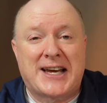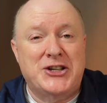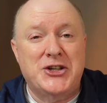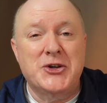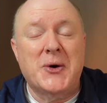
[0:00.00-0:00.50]

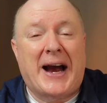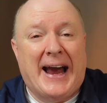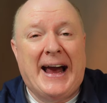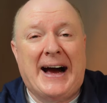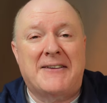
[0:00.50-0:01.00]
and you
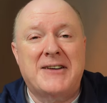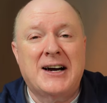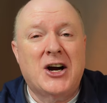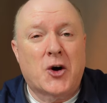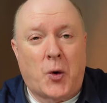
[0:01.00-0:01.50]
have
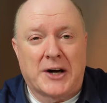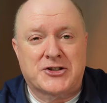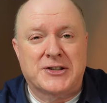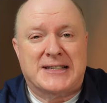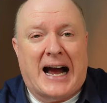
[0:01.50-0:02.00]

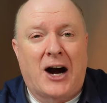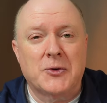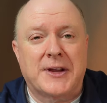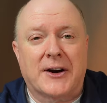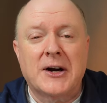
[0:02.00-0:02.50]
questions
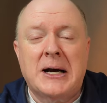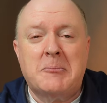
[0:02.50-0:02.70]
out there,